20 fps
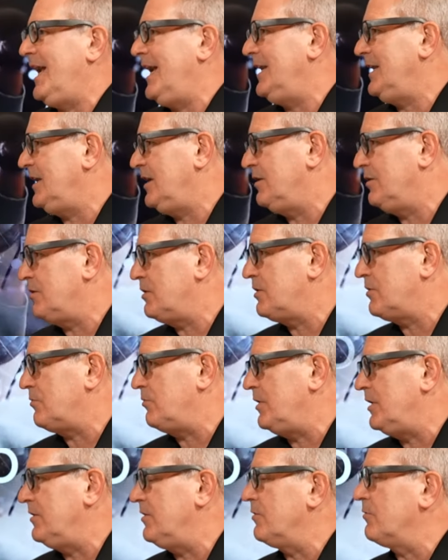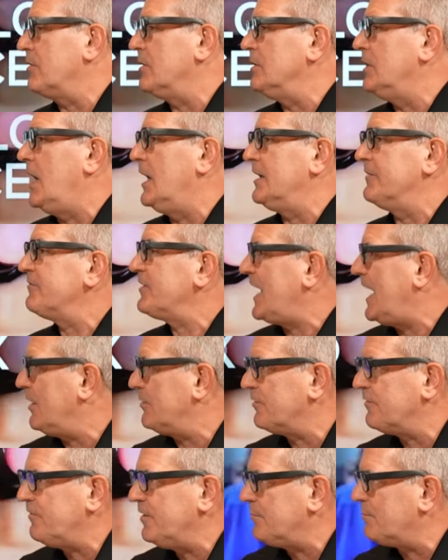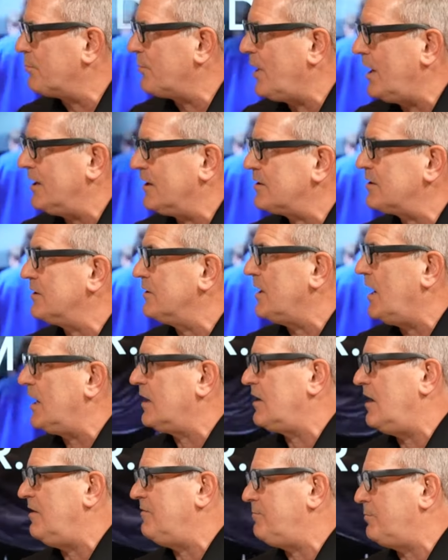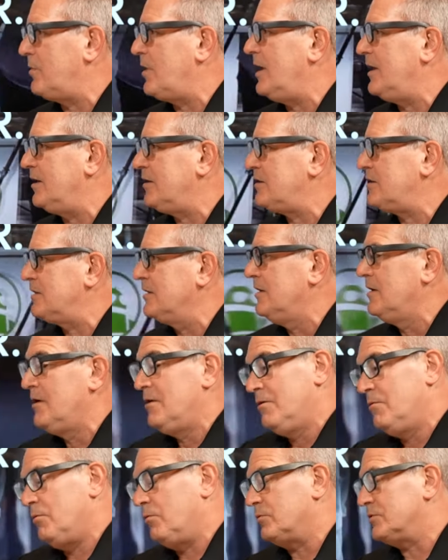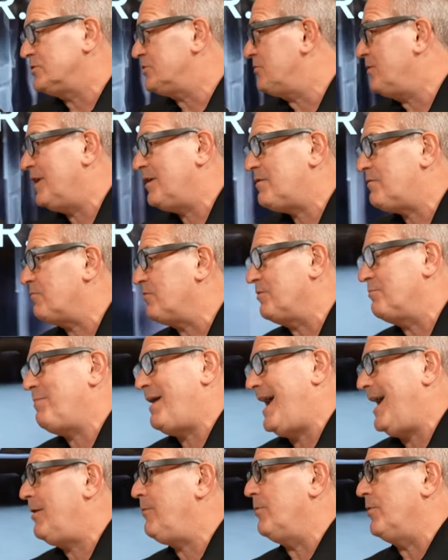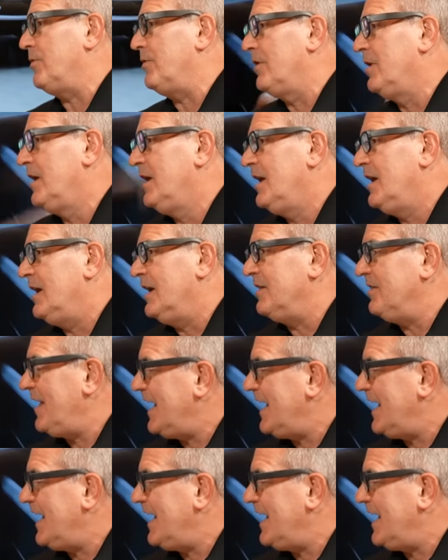any industry, there are a lot of counterfeit products and knockoff products where we're transferring power, and